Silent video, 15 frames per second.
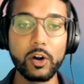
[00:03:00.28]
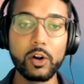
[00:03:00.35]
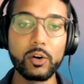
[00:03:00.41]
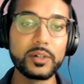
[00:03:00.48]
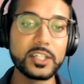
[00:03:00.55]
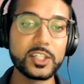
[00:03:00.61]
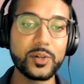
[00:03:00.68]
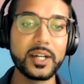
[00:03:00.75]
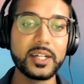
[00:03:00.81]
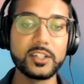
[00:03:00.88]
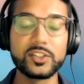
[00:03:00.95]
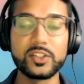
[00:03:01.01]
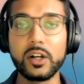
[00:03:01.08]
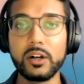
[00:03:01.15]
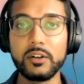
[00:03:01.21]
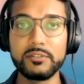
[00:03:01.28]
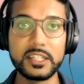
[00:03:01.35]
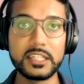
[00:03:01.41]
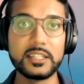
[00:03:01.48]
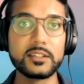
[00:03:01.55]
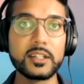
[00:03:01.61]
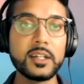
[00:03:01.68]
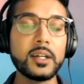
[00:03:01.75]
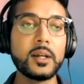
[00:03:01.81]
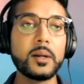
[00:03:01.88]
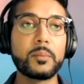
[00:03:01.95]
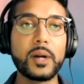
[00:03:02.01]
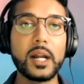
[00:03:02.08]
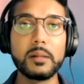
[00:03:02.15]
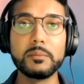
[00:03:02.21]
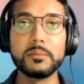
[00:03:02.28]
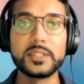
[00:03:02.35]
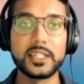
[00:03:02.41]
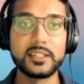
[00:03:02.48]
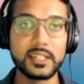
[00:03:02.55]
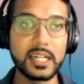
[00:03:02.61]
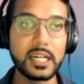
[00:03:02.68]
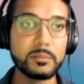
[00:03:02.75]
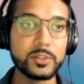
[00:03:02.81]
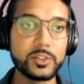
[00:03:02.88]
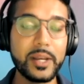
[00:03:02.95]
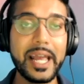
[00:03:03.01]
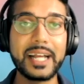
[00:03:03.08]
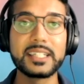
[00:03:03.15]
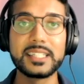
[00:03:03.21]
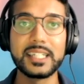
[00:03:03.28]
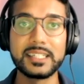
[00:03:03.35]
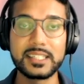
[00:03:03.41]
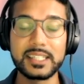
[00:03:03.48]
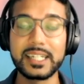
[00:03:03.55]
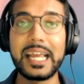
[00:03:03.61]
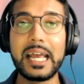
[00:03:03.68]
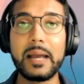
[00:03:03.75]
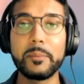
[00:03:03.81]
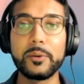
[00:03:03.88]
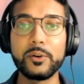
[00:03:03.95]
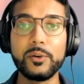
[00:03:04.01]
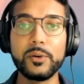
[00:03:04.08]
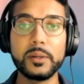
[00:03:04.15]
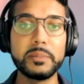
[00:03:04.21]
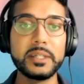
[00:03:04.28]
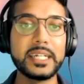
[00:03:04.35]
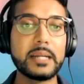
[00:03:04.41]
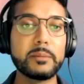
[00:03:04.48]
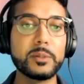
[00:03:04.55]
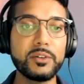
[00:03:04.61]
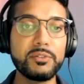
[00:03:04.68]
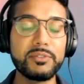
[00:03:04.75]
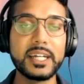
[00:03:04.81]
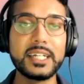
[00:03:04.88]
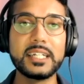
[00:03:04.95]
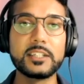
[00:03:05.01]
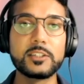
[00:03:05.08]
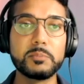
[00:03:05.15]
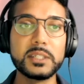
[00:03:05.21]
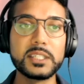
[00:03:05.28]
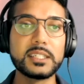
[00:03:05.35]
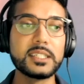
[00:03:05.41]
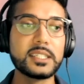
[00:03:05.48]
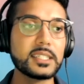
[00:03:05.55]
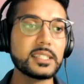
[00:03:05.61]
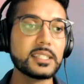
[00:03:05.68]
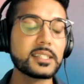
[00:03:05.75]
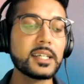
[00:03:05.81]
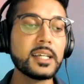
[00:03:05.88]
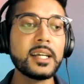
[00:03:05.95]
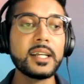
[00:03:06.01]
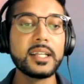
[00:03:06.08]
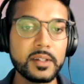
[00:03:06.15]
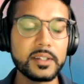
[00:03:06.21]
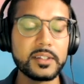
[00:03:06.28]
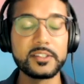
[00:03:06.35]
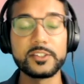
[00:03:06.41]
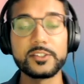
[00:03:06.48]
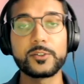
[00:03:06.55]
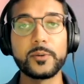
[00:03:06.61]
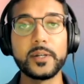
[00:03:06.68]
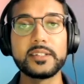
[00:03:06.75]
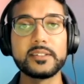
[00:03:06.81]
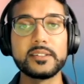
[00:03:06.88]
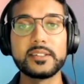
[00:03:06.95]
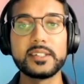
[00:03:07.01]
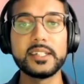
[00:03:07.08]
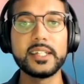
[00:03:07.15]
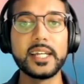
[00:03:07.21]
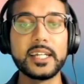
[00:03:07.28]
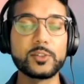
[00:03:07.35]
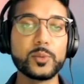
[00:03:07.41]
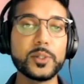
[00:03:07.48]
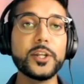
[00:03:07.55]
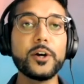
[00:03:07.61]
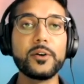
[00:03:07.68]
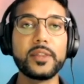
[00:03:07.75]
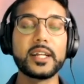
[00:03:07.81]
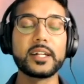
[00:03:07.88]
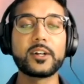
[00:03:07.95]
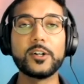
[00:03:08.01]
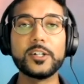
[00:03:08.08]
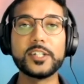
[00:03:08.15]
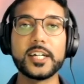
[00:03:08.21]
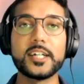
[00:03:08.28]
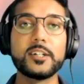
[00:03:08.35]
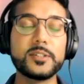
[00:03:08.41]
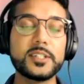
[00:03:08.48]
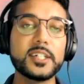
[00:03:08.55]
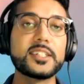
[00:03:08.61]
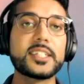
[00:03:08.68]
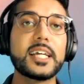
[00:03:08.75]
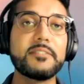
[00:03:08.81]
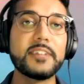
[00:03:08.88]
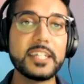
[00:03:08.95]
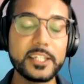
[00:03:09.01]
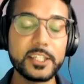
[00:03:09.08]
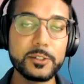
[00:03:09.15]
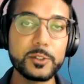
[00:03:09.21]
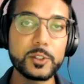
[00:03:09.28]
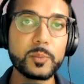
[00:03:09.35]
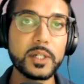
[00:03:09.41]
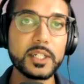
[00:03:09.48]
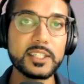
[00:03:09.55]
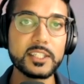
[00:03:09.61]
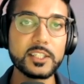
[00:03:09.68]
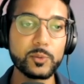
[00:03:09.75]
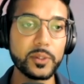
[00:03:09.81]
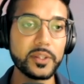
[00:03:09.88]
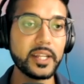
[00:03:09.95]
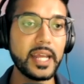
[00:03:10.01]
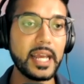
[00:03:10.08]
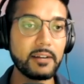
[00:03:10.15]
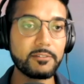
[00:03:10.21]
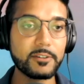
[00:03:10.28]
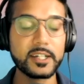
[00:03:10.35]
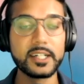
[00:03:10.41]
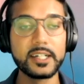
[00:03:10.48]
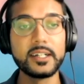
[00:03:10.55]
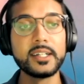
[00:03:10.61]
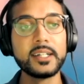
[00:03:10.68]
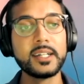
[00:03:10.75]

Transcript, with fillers: already trying to solve these problems as it comes to access to capital and being able to finance businesses, this is great to see, as we know that Cardano does have a huge presence within Africa.